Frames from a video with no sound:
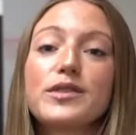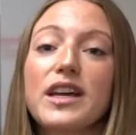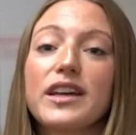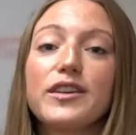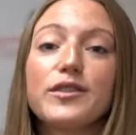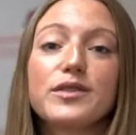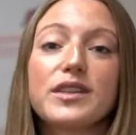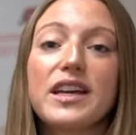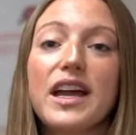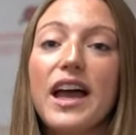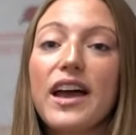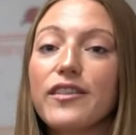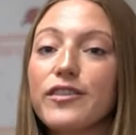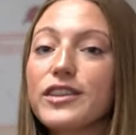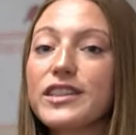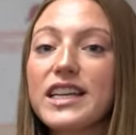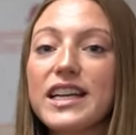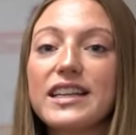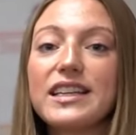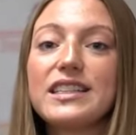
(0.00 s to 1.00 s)
I use it
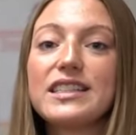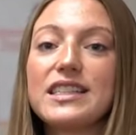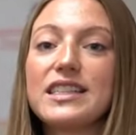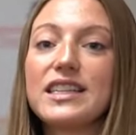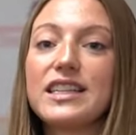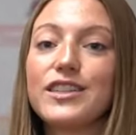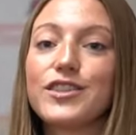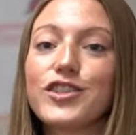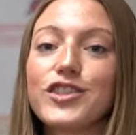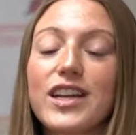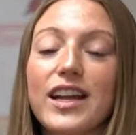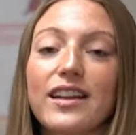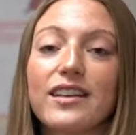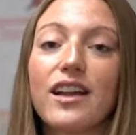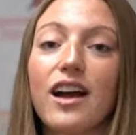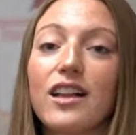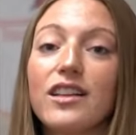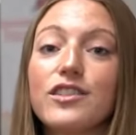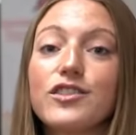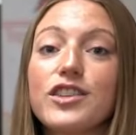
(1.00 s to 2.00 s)
every day to teach.
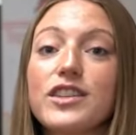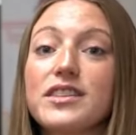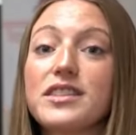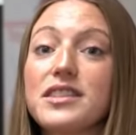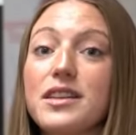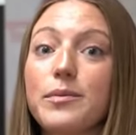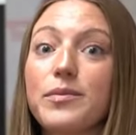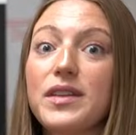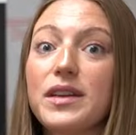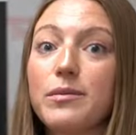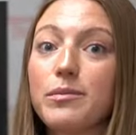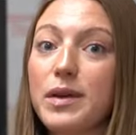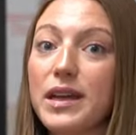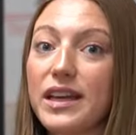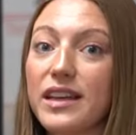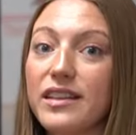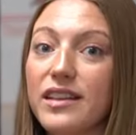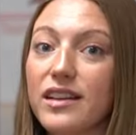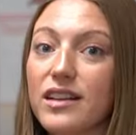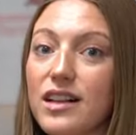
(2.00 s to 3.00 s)
Technology is something big
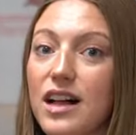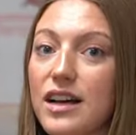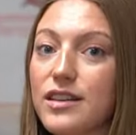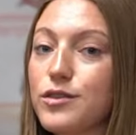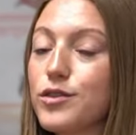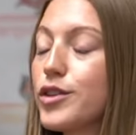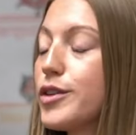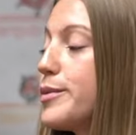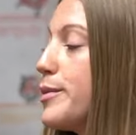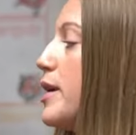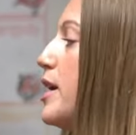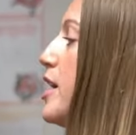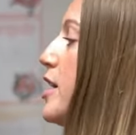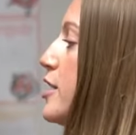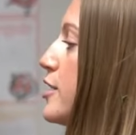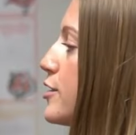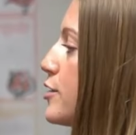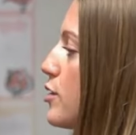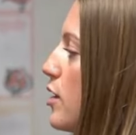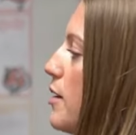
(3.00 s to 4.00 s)
in the classroom.
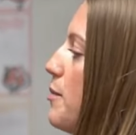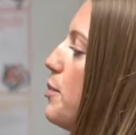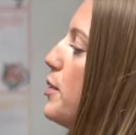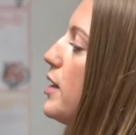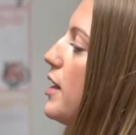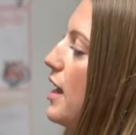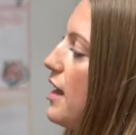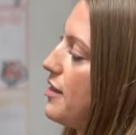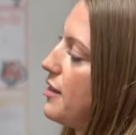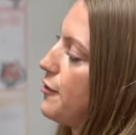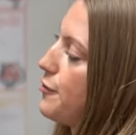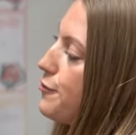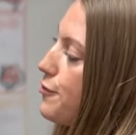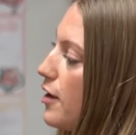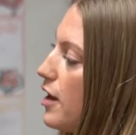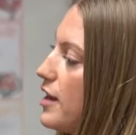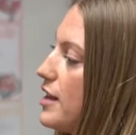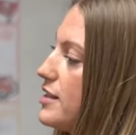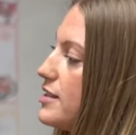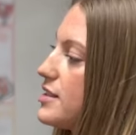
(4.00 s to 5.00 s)
So I put it at the
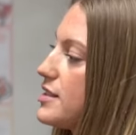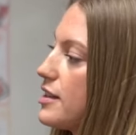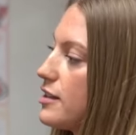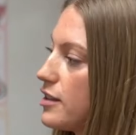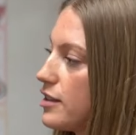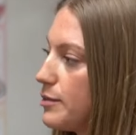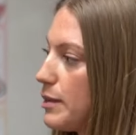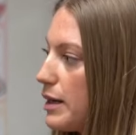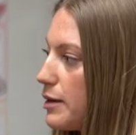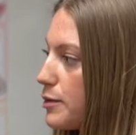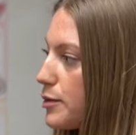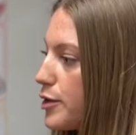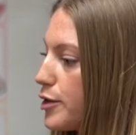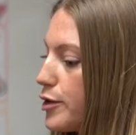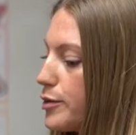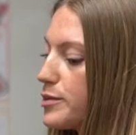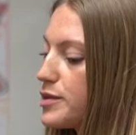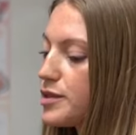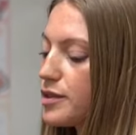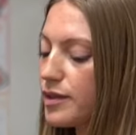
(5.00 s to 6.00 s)
front and center of my
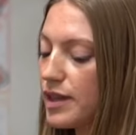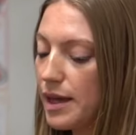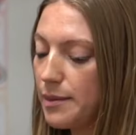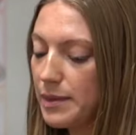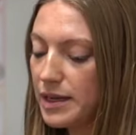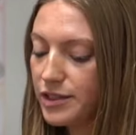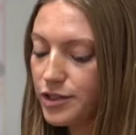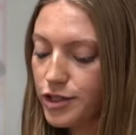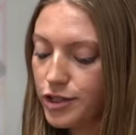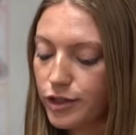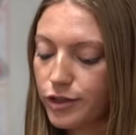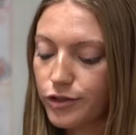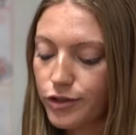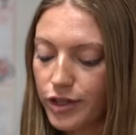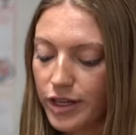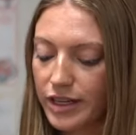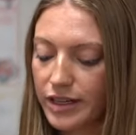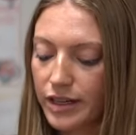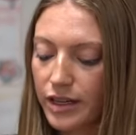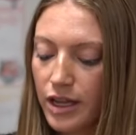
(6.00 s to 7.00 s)
room so that my
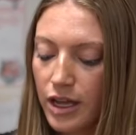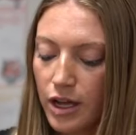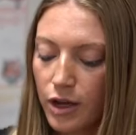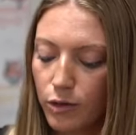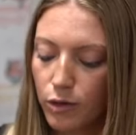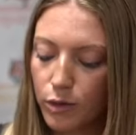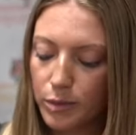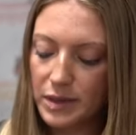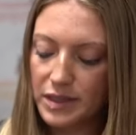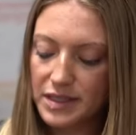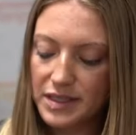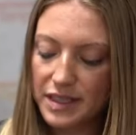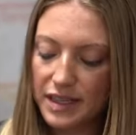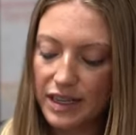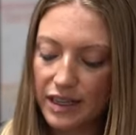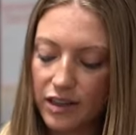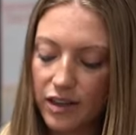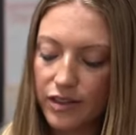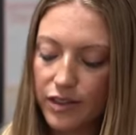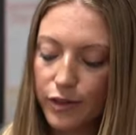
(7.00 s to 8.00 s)
children will be
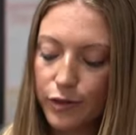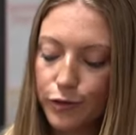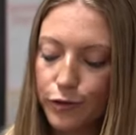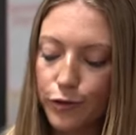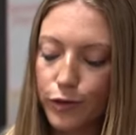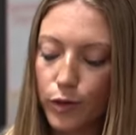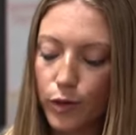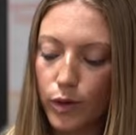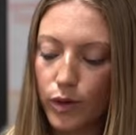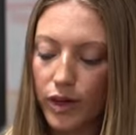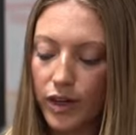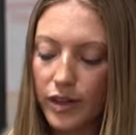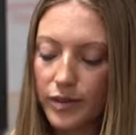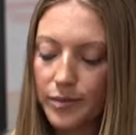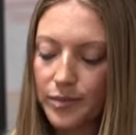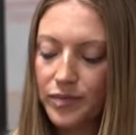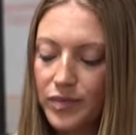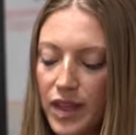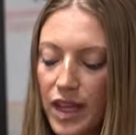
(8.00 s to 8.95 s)
sitting on the floor.